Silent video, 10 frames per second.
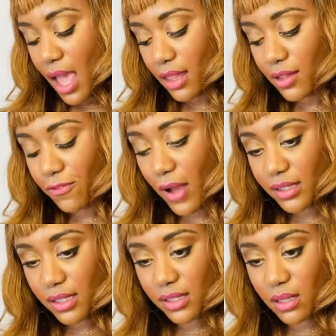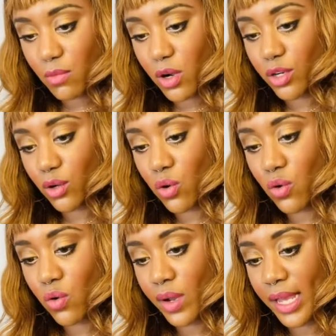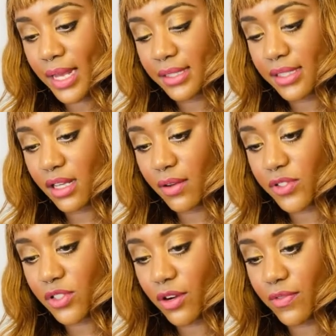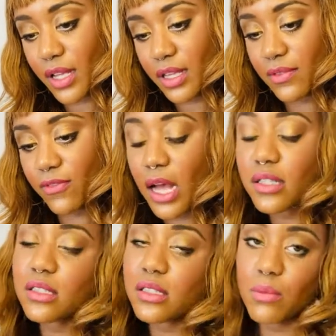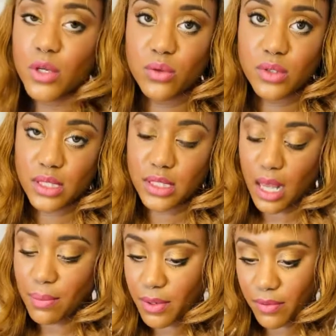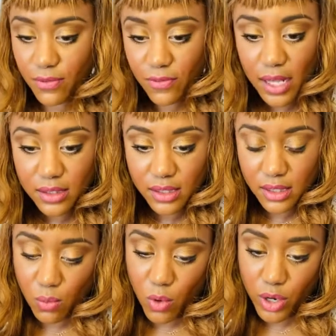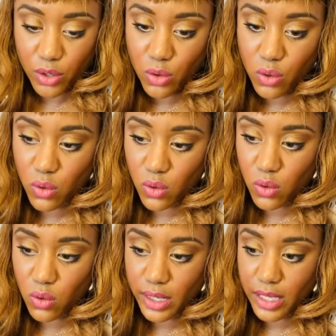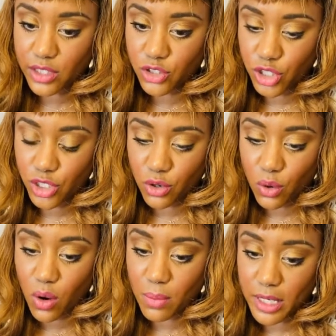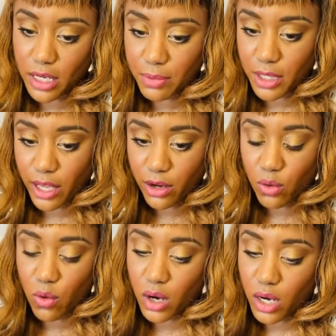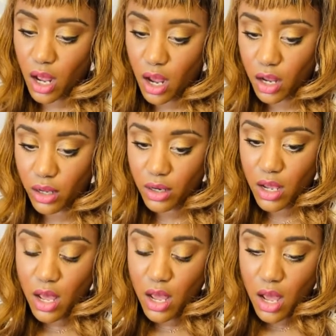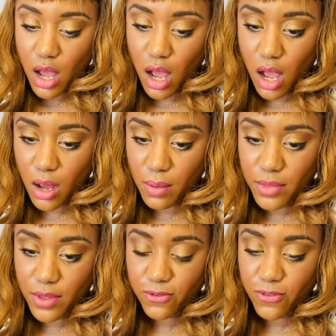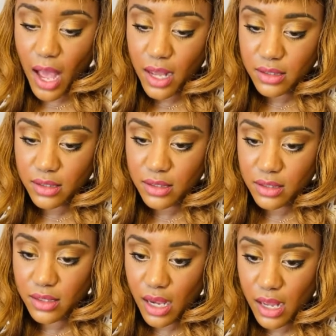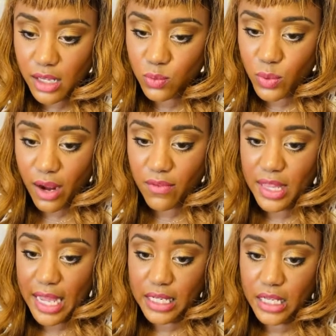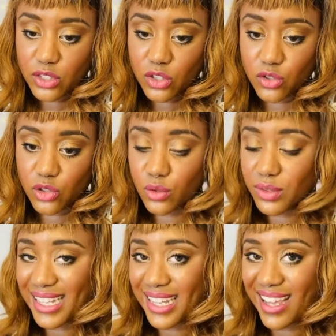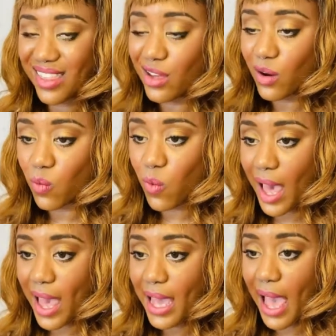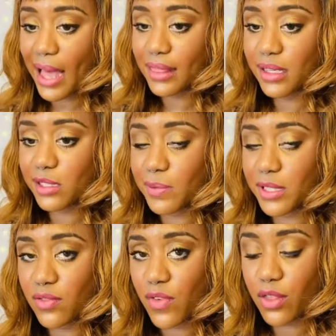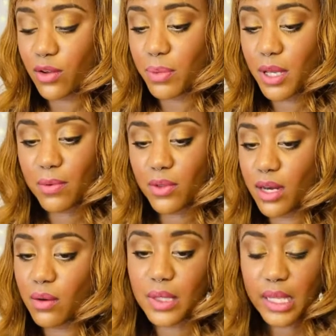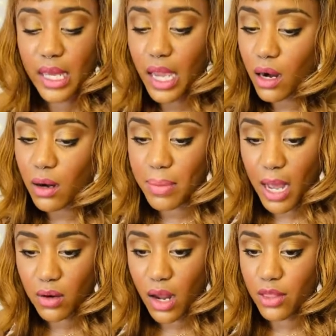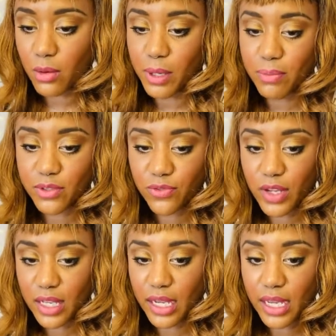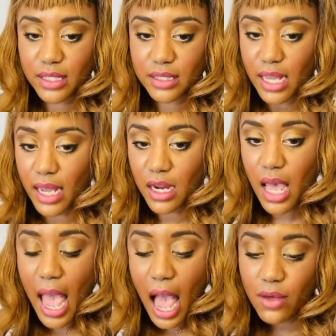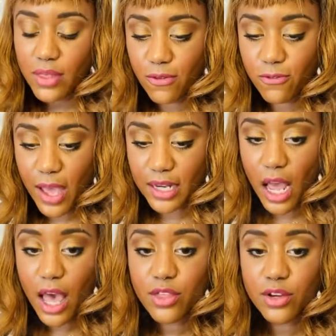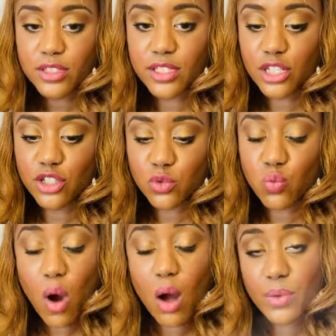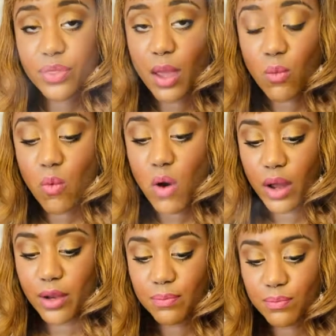And the Fox is someone who is self-serving. The Fox is someone who is deceptive. The Fox is someone who is a cheater or a manipulator or a con. The Fox does whatever they need to do to get their way at the expense of other people. They don't really care about other people's feelings and how they affect others. They just want what they want.